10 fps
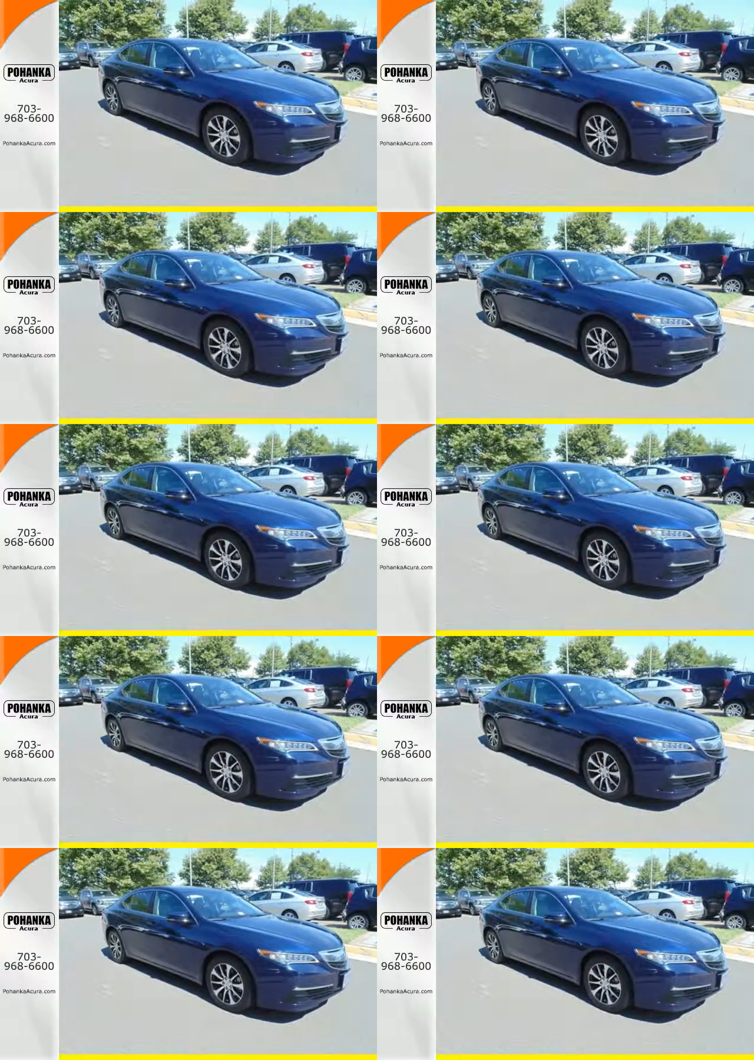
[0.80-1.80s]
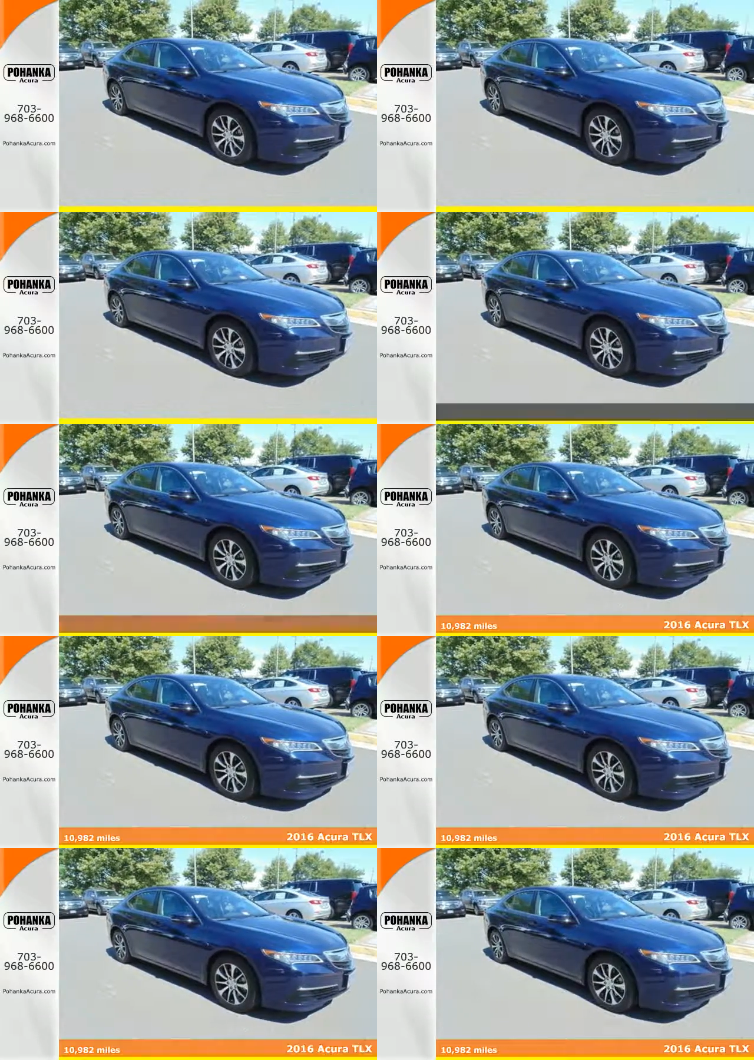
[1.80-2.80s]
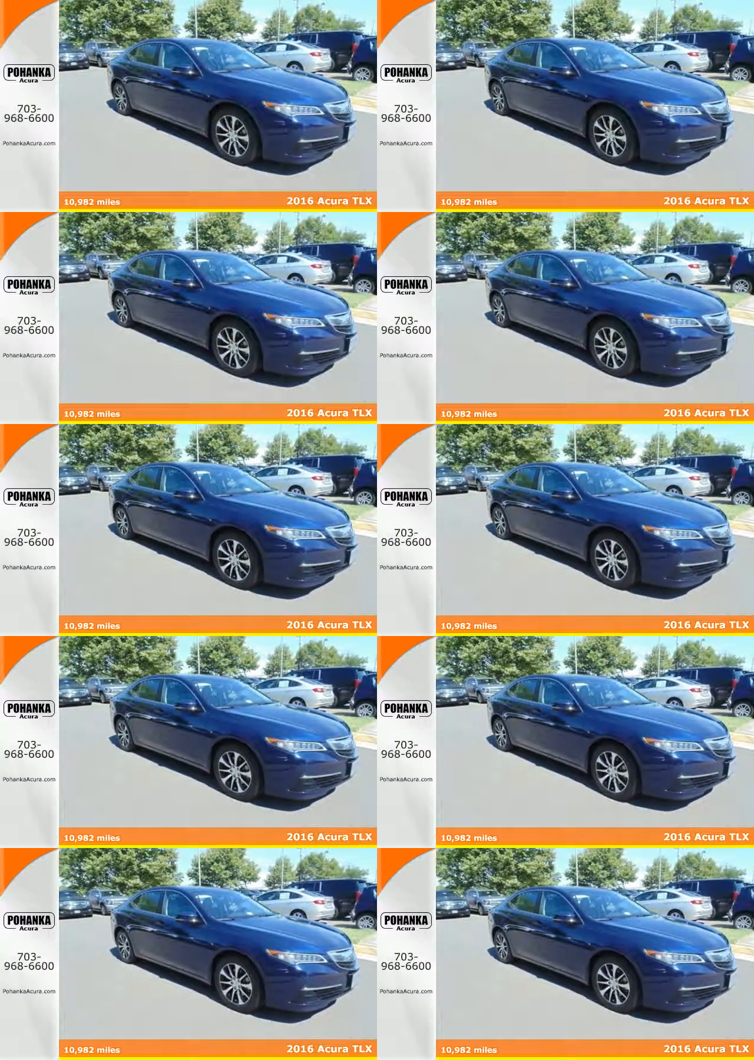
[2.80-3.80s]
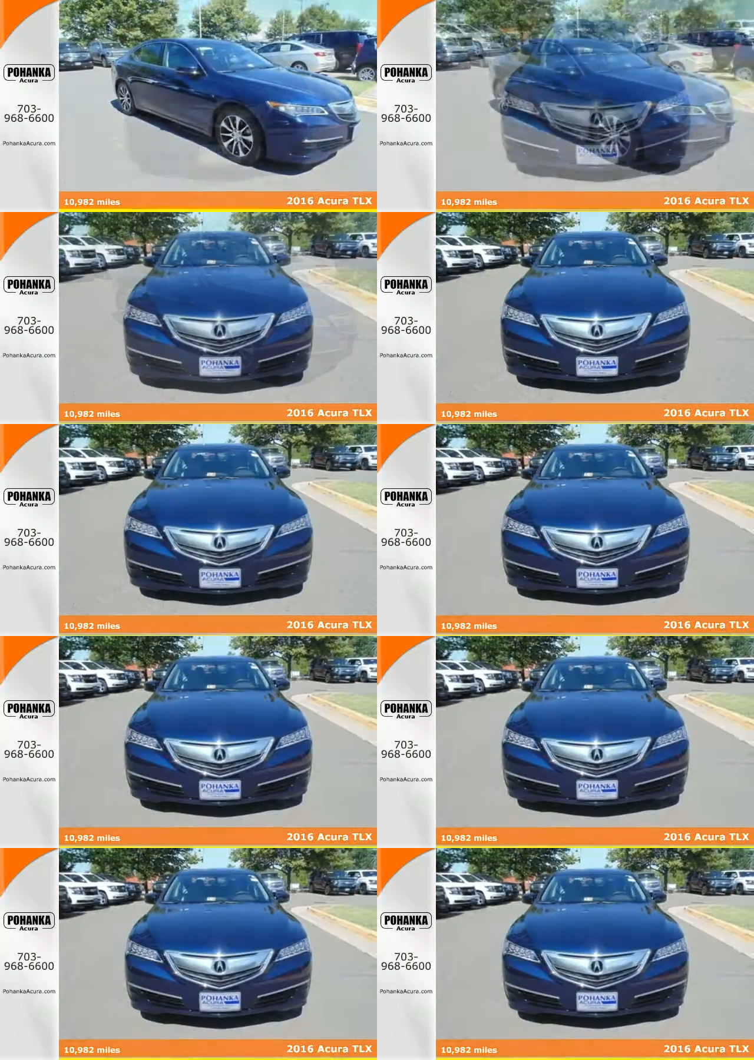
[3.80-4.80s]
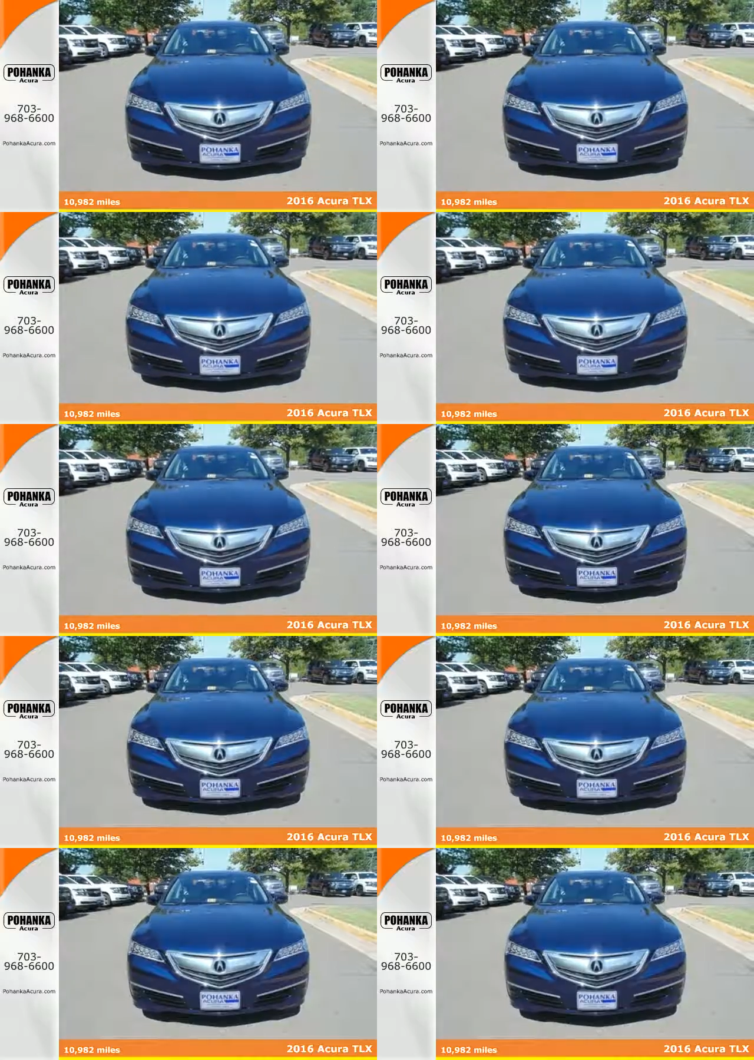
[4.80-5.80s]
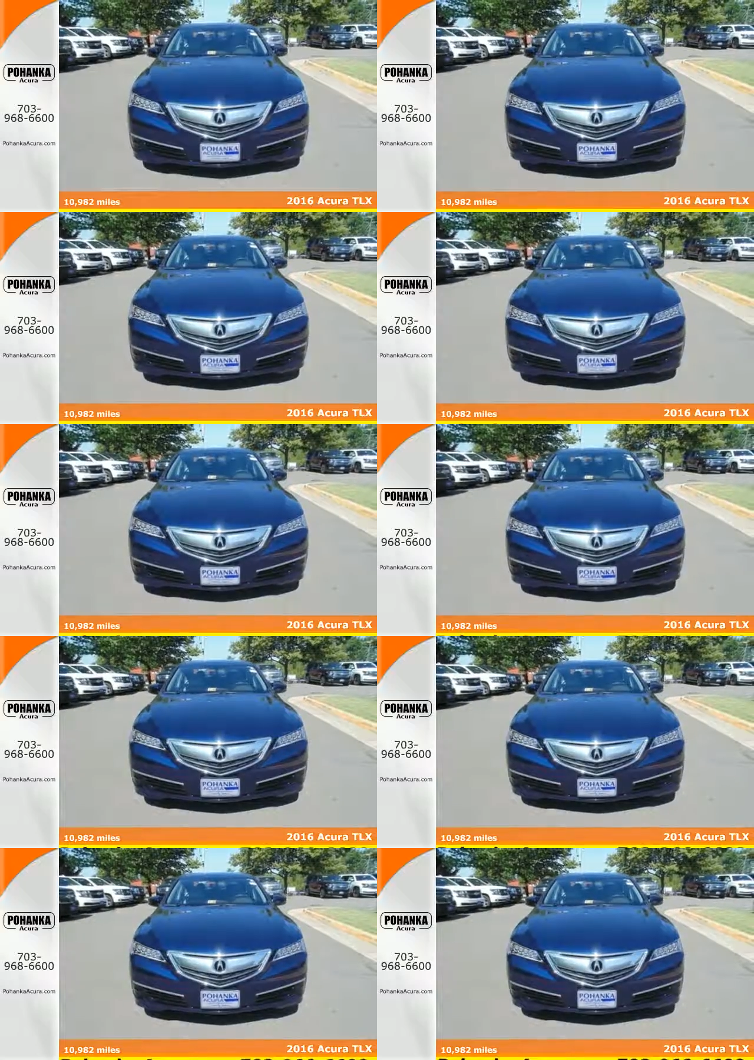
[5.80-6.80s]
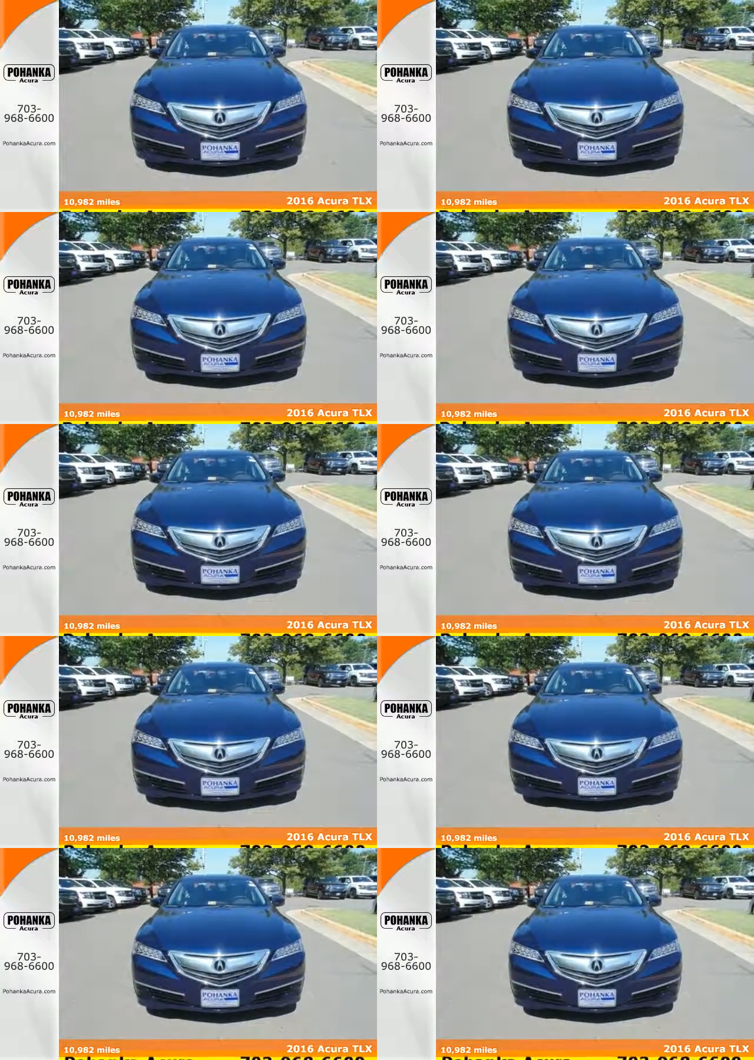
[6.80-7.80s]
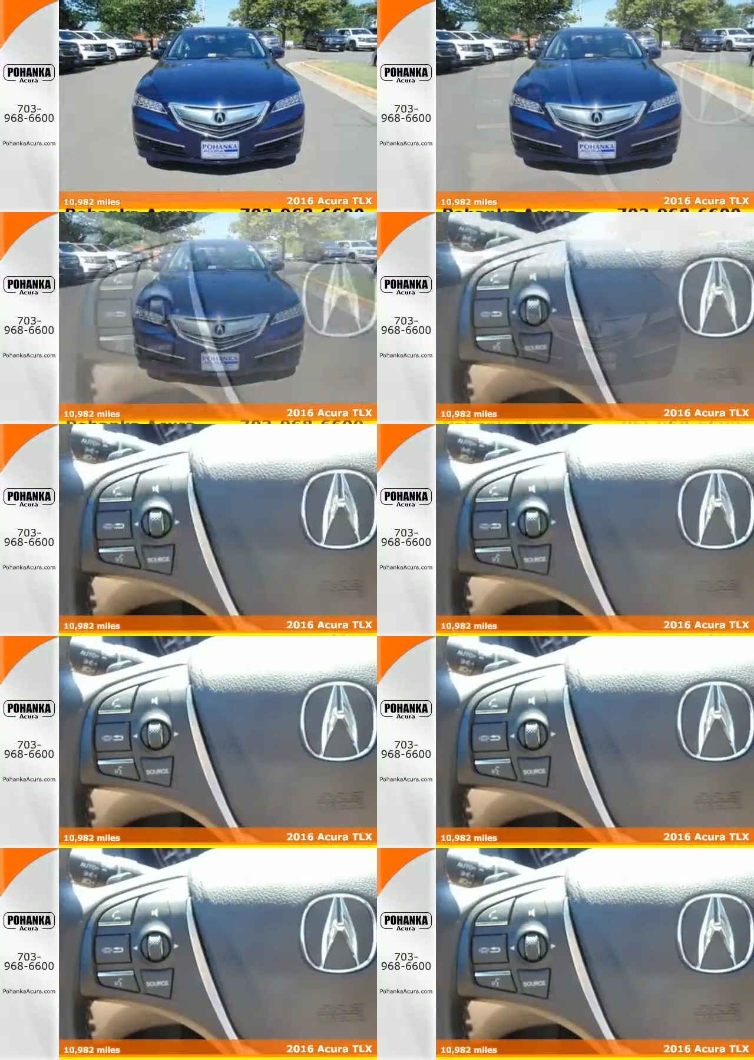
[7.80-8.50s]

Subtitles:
No face is visible, so there are no lips to read.